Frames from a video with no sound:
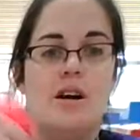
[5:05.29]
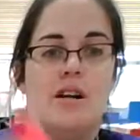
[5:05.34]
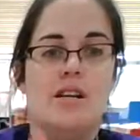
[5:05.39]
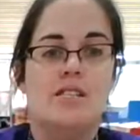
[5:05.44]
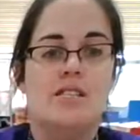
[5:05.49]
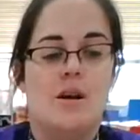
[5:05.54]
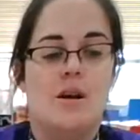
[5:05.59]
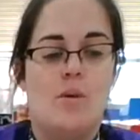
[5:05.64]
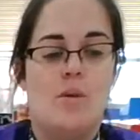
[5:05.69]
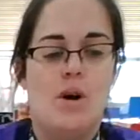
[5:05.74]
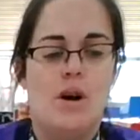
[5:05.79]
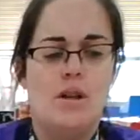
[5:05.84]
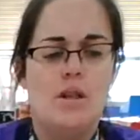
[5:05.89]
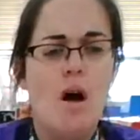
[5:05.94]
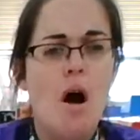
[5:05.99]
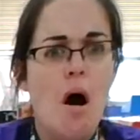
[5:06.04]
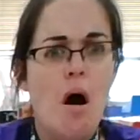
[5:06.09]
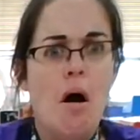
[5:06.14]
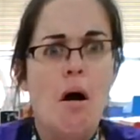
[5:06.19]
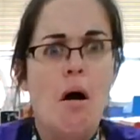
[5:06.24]
as I want.
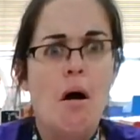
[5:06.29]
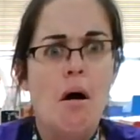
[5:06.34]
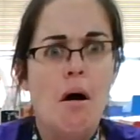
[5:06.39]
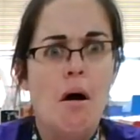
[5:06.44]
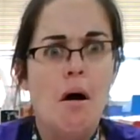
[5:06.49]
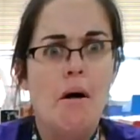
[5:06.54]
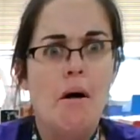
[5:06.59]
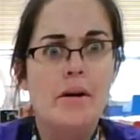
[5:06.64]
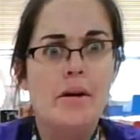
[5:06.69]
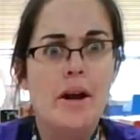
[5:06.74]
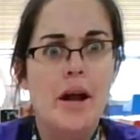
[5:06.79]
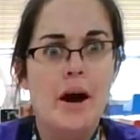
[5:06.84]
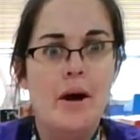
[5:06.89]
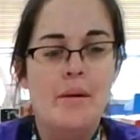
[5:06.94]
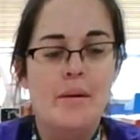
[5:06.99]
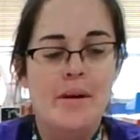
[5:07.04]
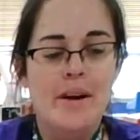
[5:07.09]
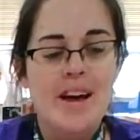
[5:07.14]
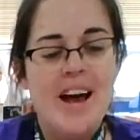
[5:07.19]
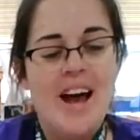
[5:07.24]
Oh no,
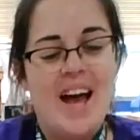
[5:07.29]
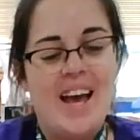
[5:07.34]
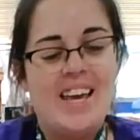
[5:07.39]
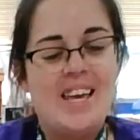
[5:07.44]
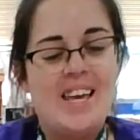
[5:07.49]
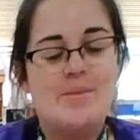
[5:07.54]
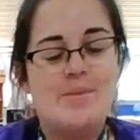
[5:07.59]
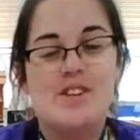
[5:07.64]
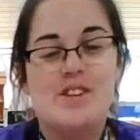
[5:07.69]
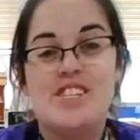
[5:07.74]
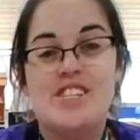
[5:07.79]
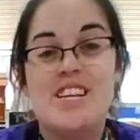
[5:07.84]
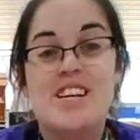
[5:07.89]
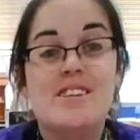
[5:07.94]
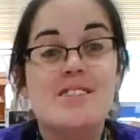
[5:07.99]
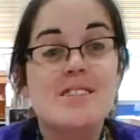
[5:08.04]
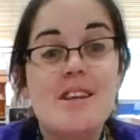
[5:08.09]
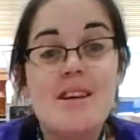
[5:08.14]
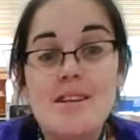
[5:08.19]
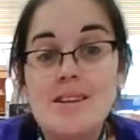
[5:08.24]
I can keep stretching out
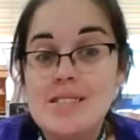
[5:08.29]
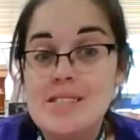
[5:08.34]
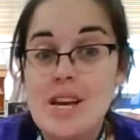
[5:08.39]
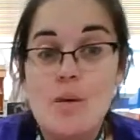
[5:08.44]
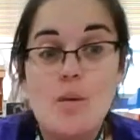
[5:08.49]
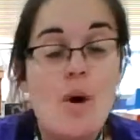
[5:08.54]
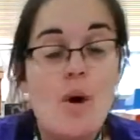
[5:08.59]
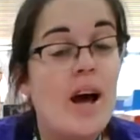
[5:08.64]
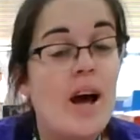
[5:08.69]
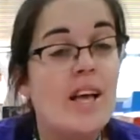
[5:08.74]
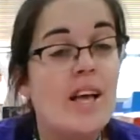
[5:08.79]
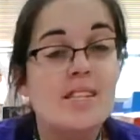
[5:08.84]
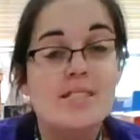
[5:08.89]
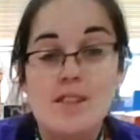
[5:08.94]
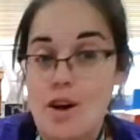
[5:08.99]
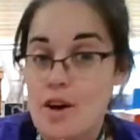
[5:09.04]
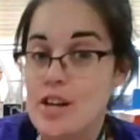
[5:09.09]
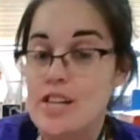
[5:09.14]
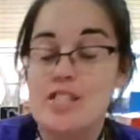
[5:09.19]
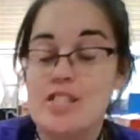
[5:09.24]
as long as I want, as
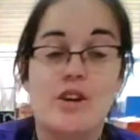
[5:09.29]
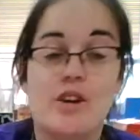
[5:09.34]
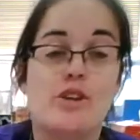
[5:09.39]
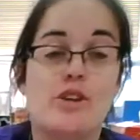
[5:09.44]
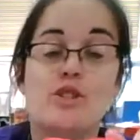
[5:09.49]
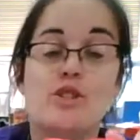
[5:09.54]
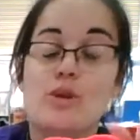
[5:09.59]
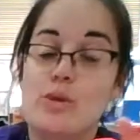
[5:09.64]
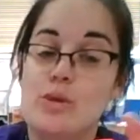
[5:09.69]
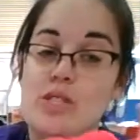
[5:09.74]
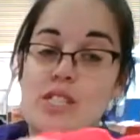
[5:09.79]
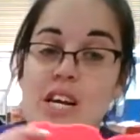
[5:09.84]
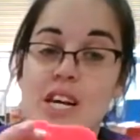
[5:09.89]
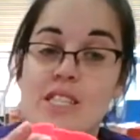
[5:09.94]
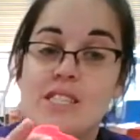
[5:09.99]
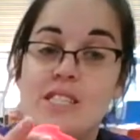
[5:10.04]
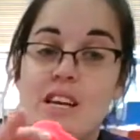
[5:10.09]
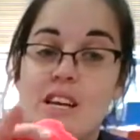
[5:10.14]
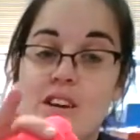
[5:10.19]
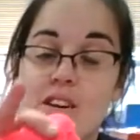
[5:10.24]
long as there are two sides
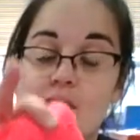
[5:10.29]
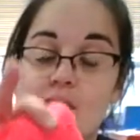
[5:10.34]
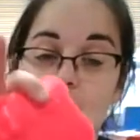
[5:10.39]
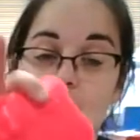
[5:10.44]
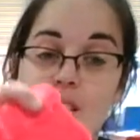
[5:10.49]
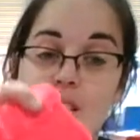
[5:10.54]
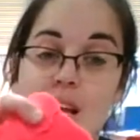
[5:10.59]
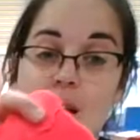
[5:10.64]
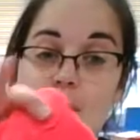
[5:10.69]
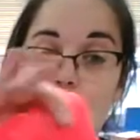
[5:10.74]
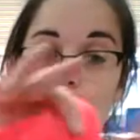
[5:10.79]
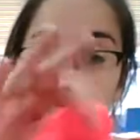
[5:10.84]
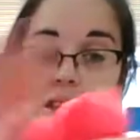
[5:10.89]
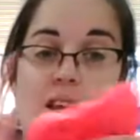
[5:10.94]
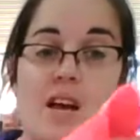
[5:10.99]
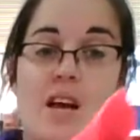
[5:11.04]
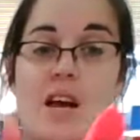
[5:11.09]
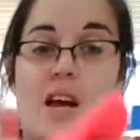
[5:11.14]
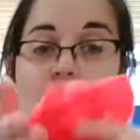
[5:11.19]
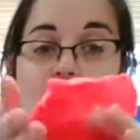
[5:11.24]
that are the same
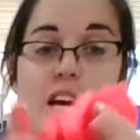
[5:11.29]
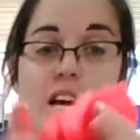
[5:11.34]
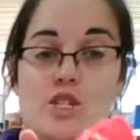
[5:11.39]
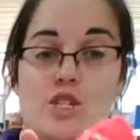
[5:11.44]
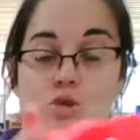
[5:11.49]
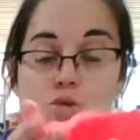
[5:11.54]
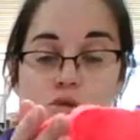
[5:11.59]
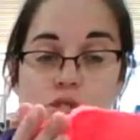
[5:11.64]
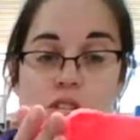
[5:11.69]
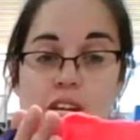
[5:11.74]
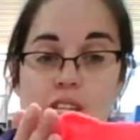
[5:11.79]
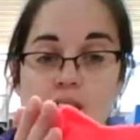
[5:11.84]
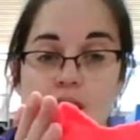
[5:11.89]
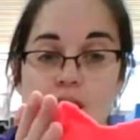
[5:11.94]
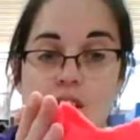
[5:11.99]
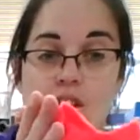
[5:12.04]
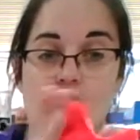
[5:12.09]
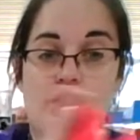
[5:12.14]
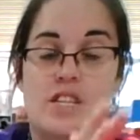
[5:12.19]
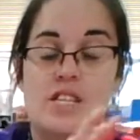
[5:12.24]
and two sides
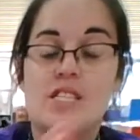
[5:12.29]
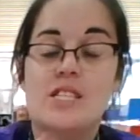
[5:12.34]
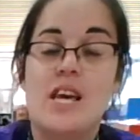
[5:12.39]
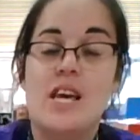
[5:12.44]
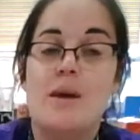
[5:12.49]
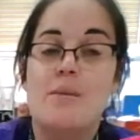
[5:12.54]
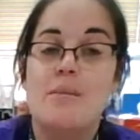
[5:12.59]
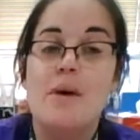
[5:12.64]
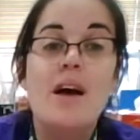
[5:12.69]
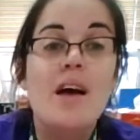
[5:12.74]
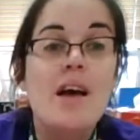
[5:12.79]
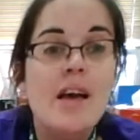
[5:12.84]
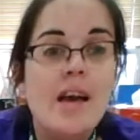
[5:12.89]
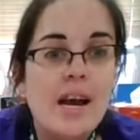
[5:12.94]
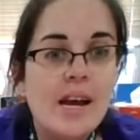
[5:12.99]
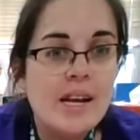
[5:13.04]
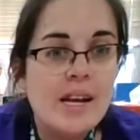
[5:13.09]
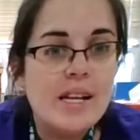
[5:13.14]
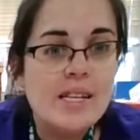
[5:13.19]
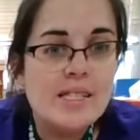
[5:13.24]
that are the same.
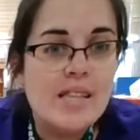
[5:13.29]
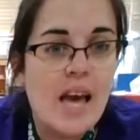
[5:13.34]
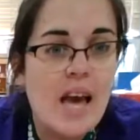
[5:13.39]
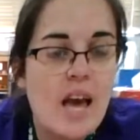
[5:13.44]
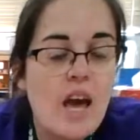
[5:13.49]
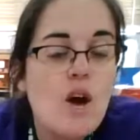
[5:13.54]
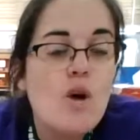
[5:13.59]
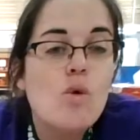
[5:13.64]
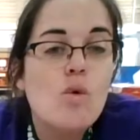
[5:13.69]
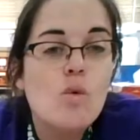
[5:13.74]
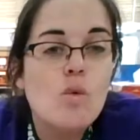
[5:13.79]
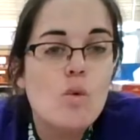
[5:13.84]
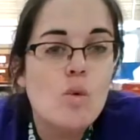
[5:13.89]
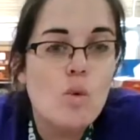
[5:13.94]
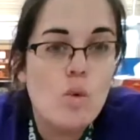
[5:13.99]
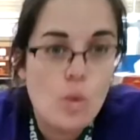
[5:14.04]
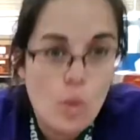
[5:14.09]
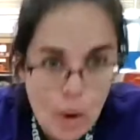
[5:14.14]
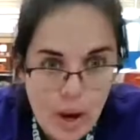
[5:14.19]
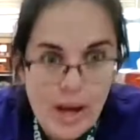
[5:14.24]
It is a
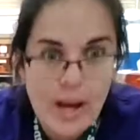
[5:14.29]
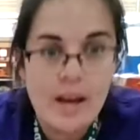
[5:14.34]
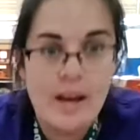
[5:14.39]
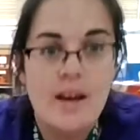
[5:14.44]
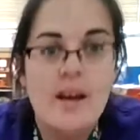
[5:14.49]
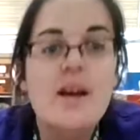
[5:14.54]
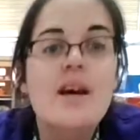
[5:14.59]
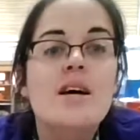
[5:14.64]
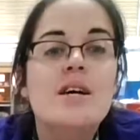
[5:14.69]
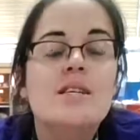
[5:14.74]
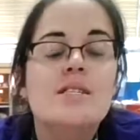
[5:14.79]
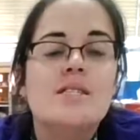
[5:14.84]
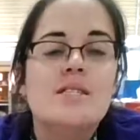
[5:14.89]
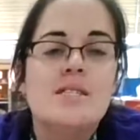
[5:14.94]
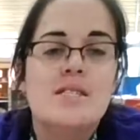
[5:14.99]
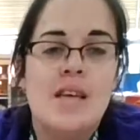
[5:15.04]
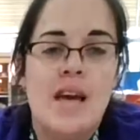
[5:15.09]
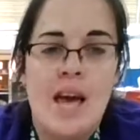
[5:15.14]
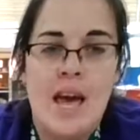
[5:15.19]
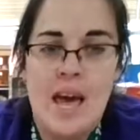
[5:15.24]

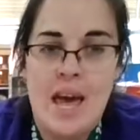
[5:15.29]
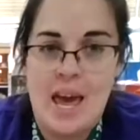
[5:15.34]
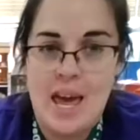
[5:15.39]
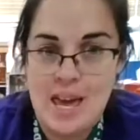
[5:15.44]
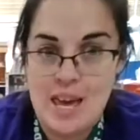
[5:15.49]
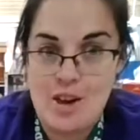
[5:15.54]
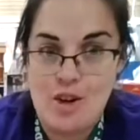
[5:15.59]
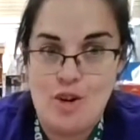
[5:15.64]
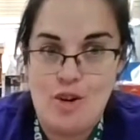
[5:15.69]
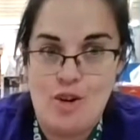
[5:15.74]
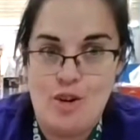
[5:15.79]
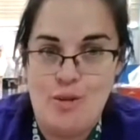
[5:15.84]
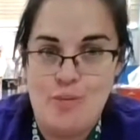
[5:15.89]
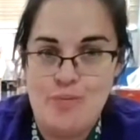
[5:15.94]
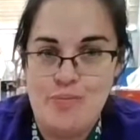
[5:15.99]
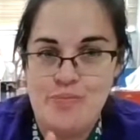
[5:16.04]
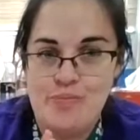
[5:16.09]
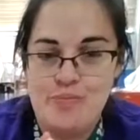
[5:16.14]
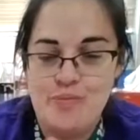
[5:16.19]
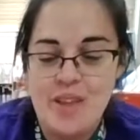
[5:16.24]
rectangle.
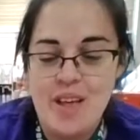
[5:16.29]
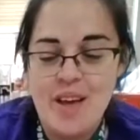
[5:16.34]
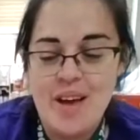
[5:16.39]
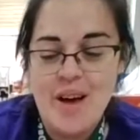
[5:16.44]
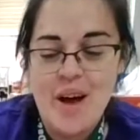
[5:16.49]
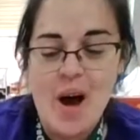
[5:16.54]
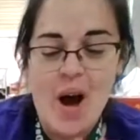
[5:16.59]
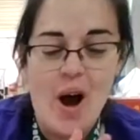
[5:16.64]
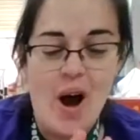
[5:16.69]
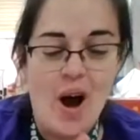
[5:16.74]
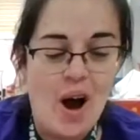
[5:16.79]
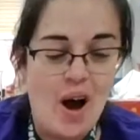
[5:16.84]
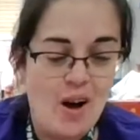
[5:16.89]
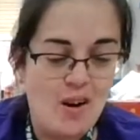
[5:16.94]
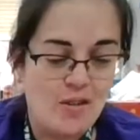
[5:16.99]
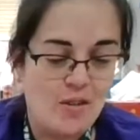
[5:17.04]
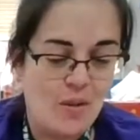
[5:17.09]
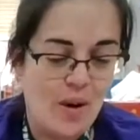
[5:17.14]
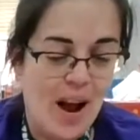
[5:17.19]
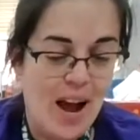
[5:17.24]
All
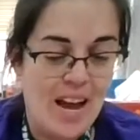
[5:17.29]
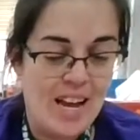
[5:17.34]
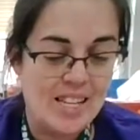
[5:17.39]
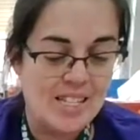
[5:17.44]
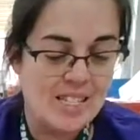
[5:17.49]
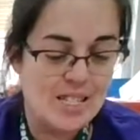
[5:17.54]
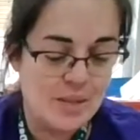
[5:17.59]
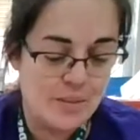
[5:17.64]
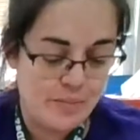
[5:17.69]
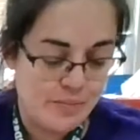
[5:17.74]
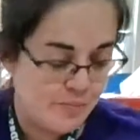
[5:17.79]
right.